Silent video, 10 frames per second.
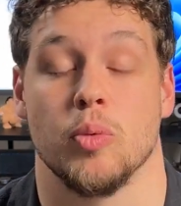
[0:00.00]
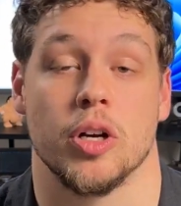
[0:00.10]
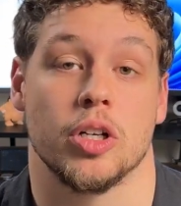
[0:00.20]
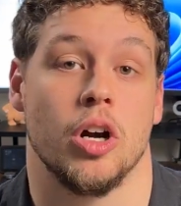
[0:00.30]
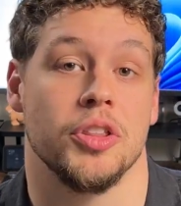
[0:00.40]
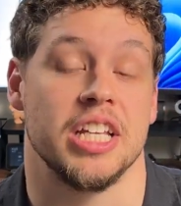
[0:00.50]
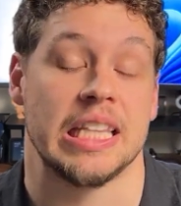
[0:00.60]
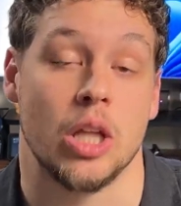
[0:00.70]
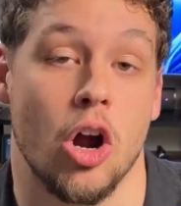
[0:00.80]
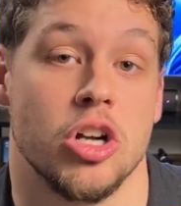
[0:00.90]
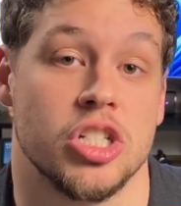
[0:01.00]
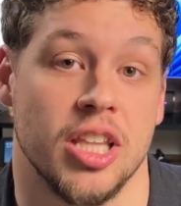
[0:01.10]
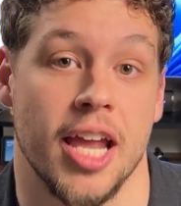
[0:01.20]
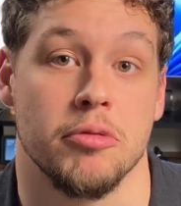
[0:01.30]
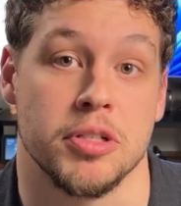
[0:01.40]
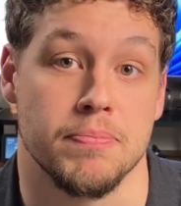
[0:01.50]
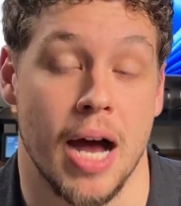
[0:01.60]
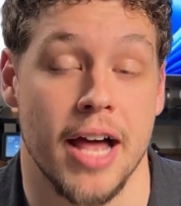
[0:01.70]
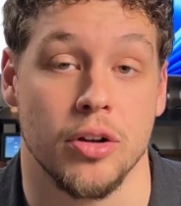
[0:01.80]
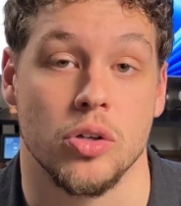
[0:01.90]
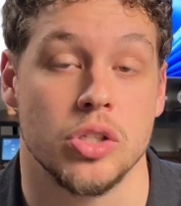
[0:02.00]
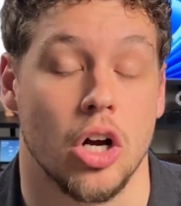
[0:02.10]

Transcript: what are called the large language models,